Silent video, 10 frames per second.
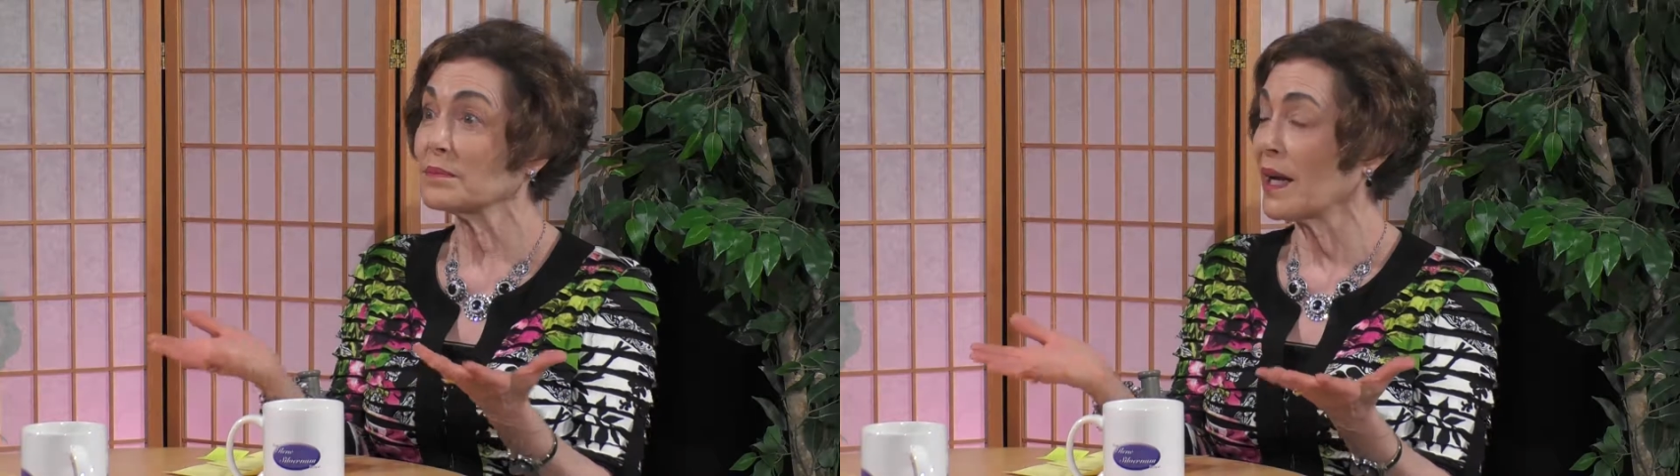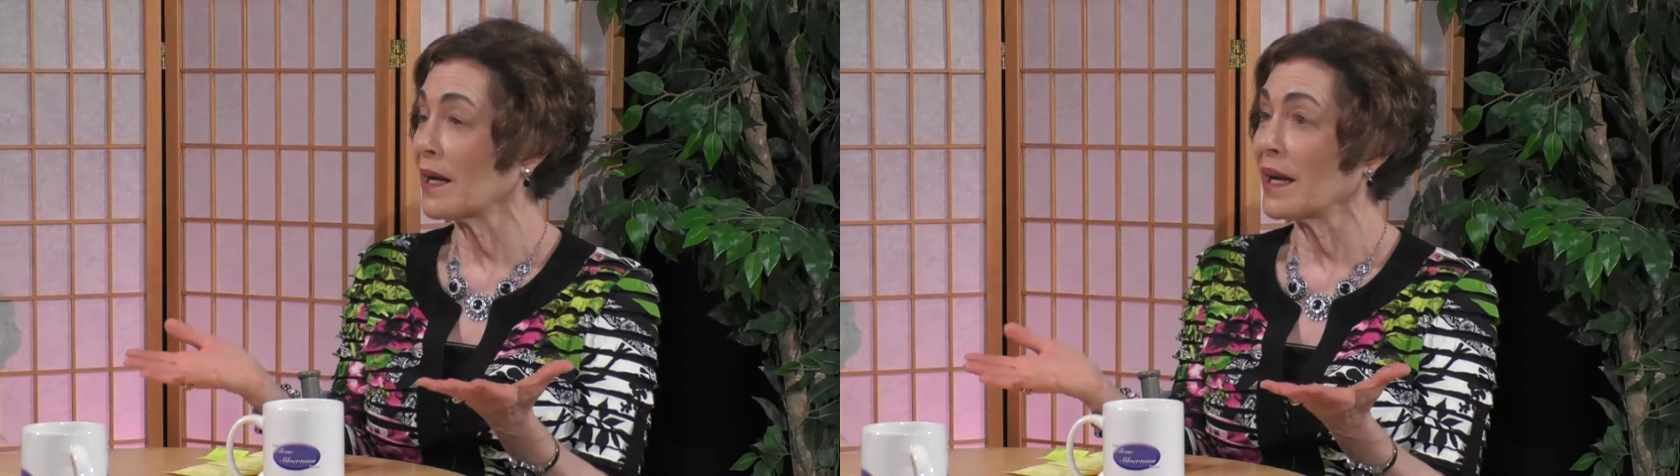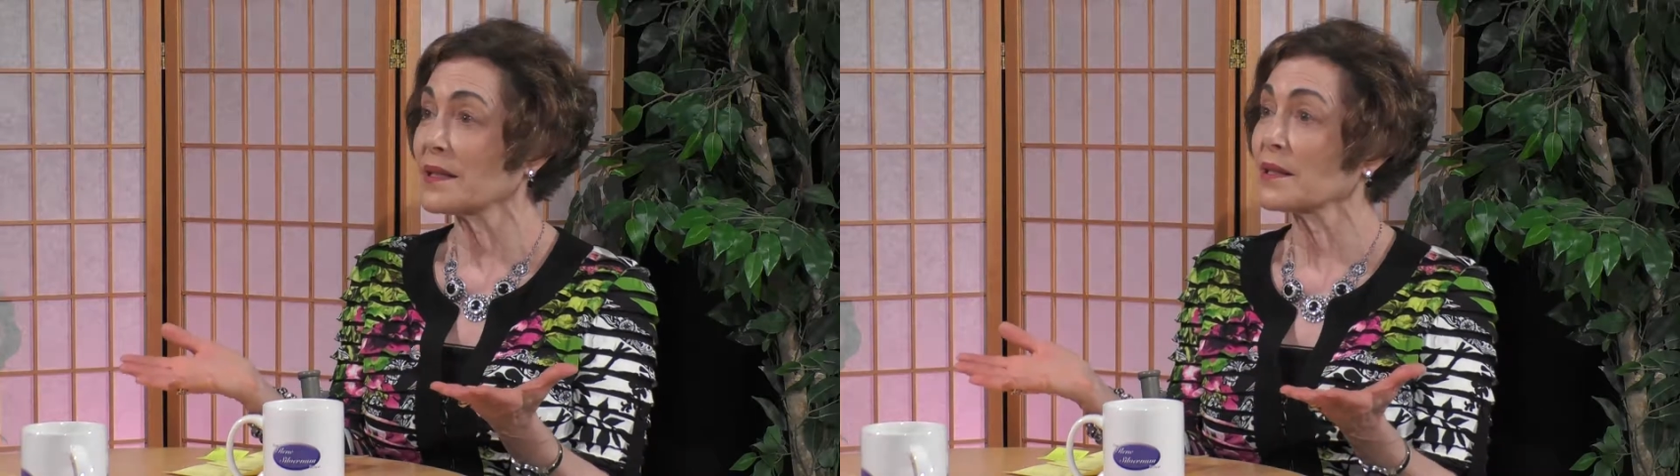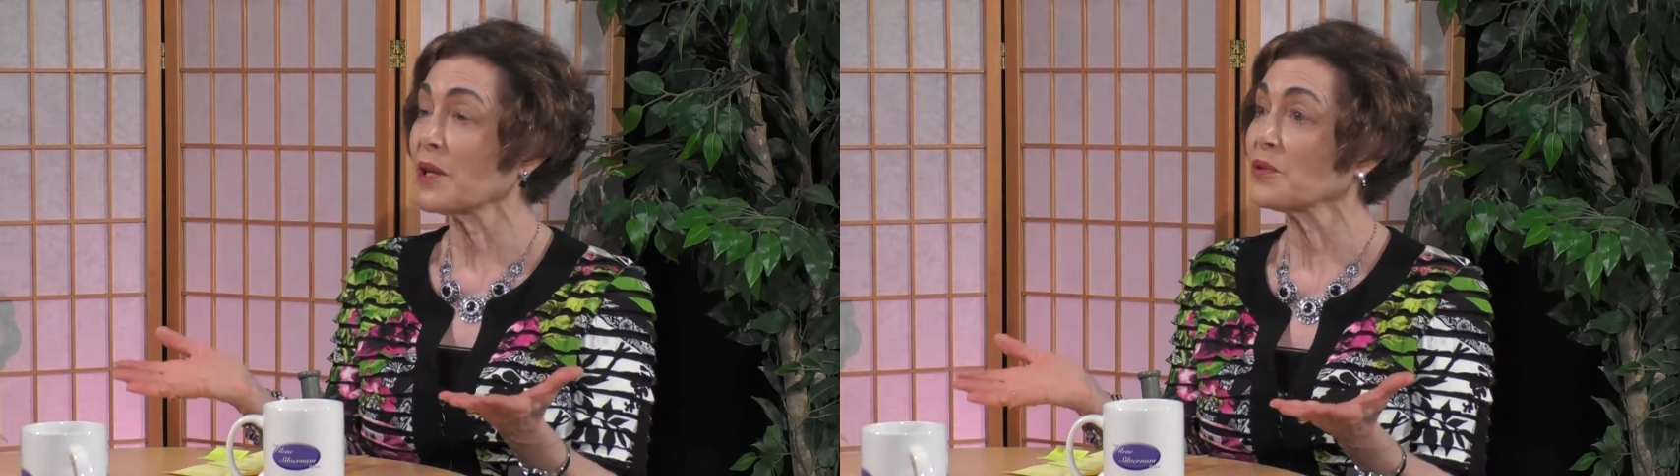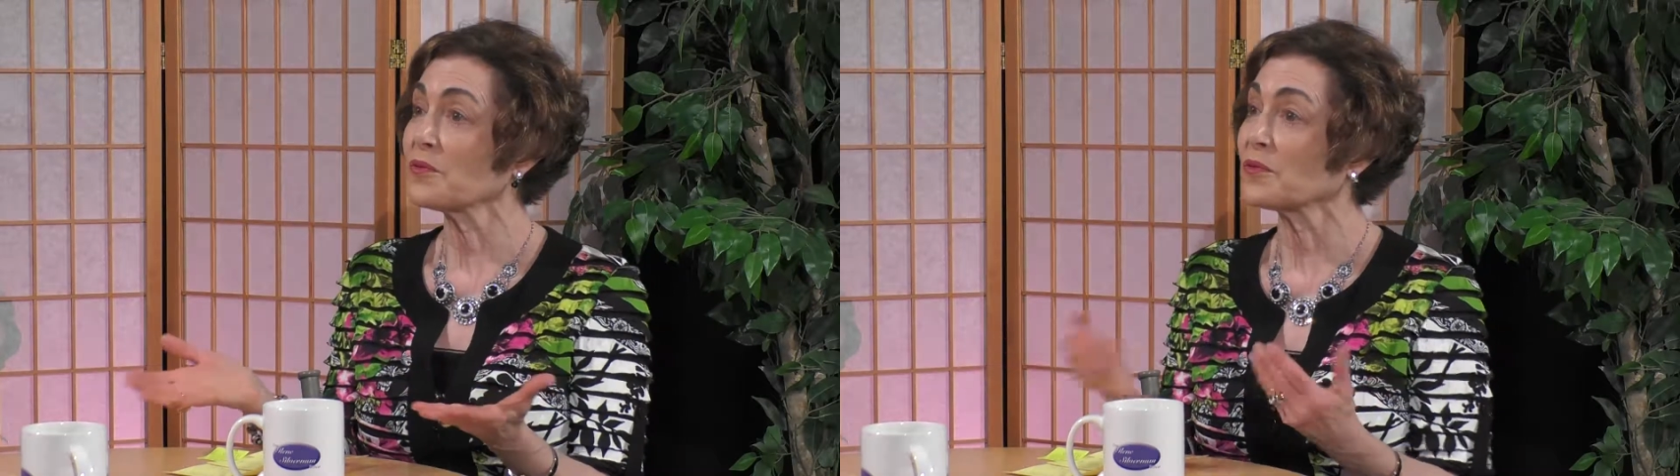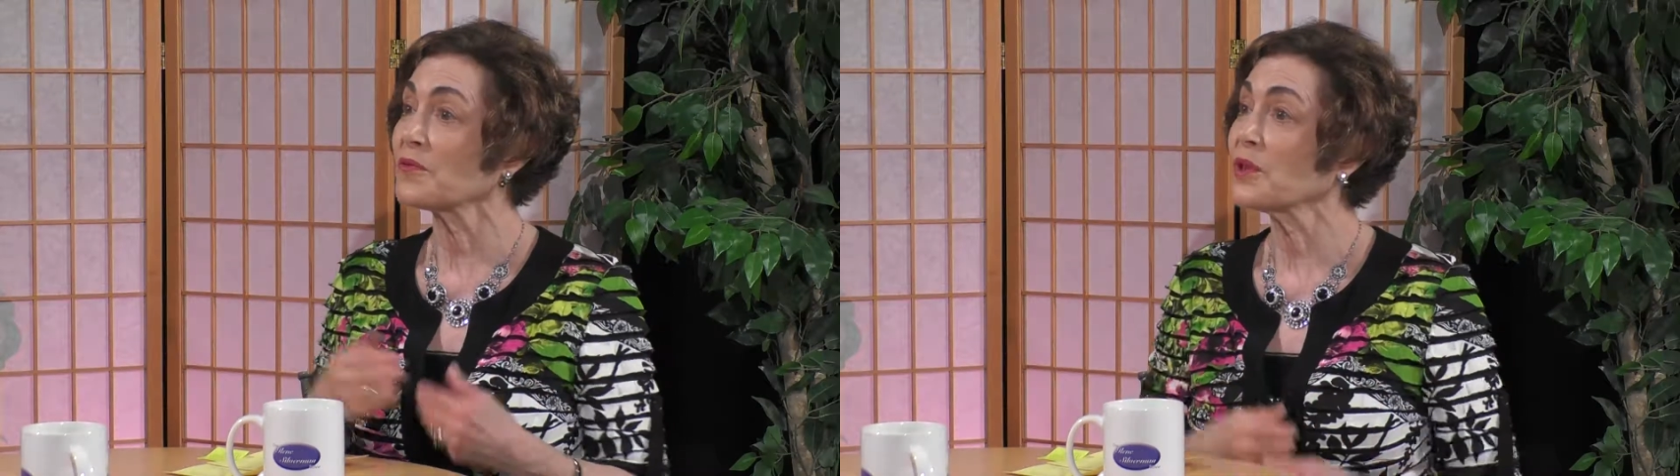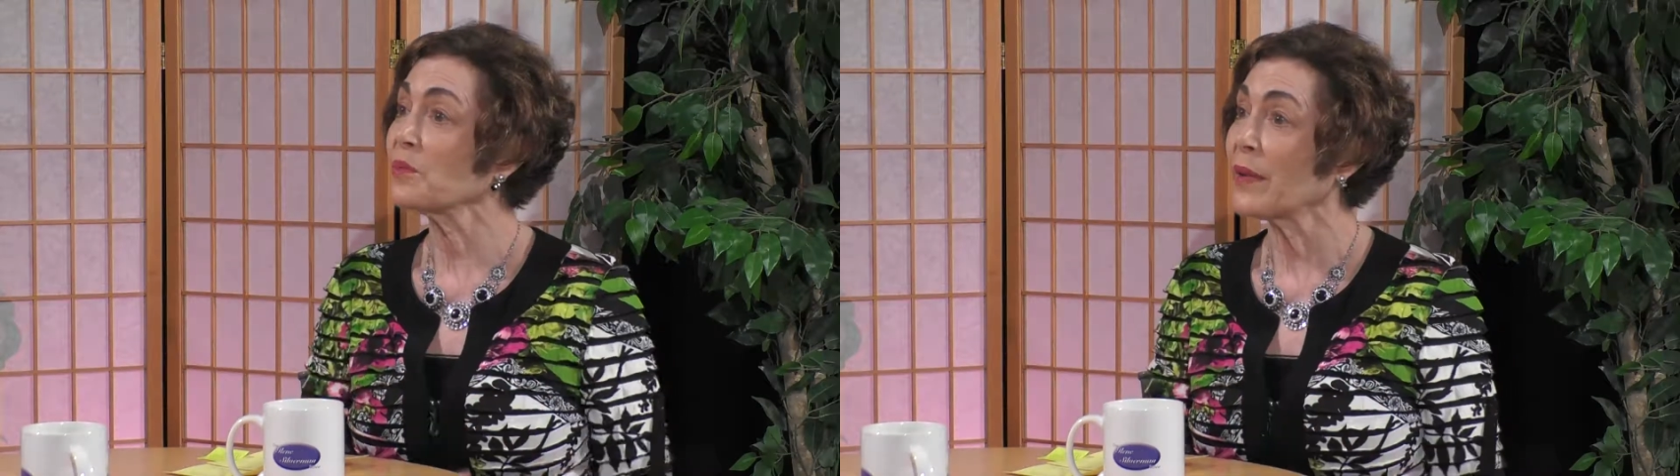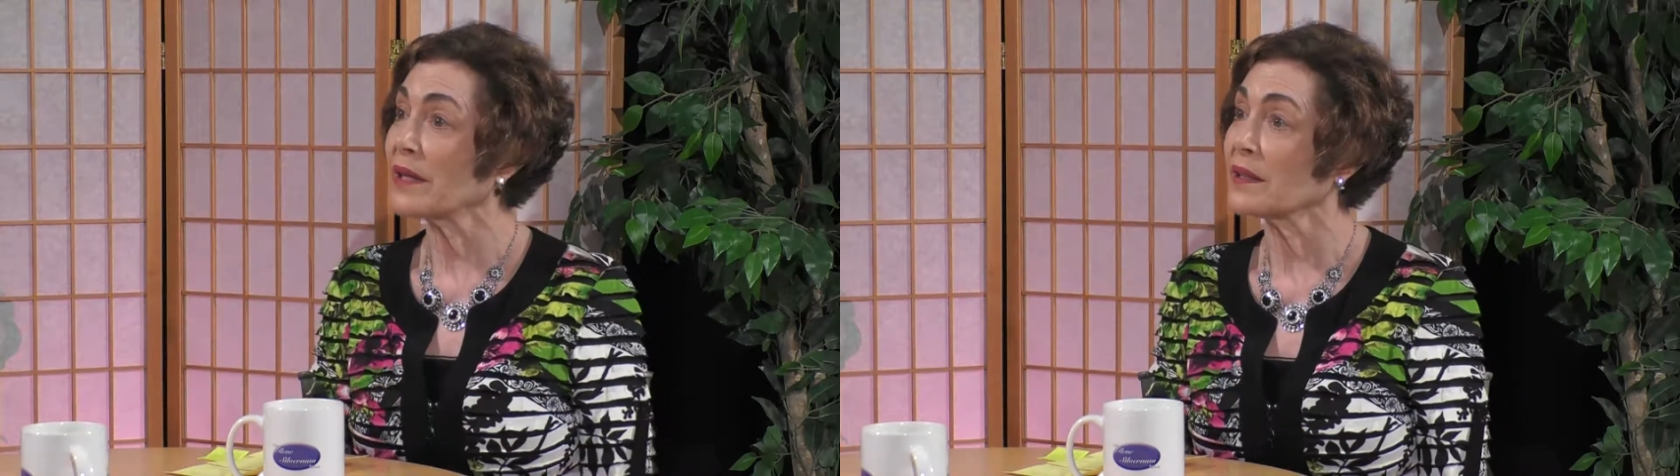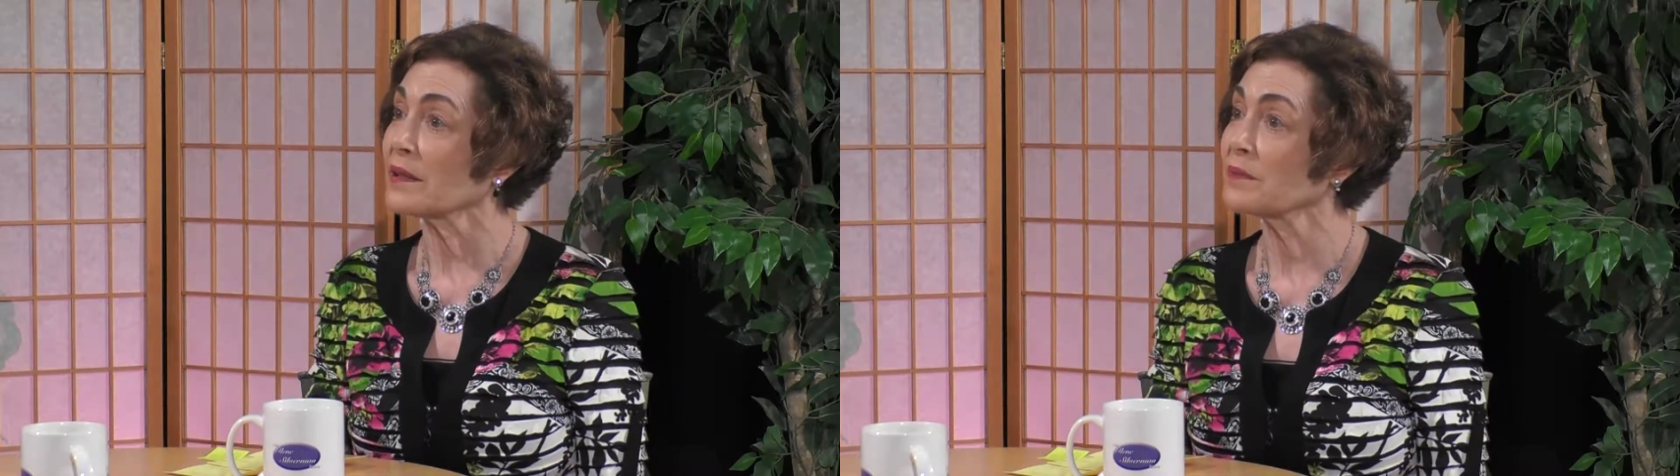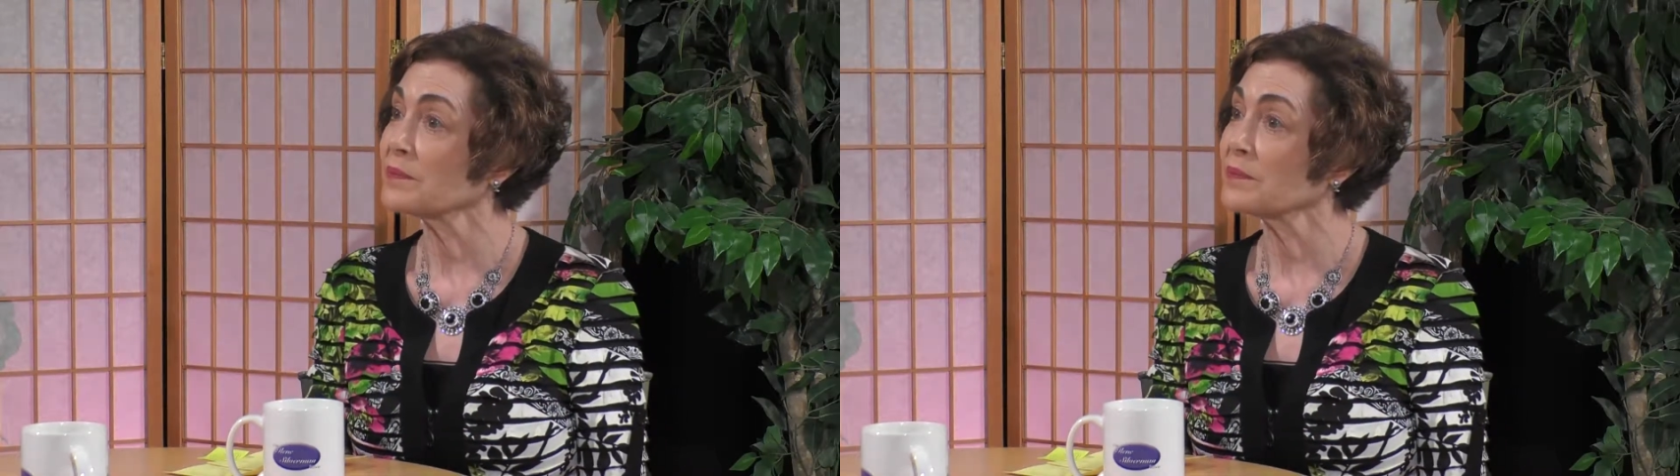a center for filmmaking.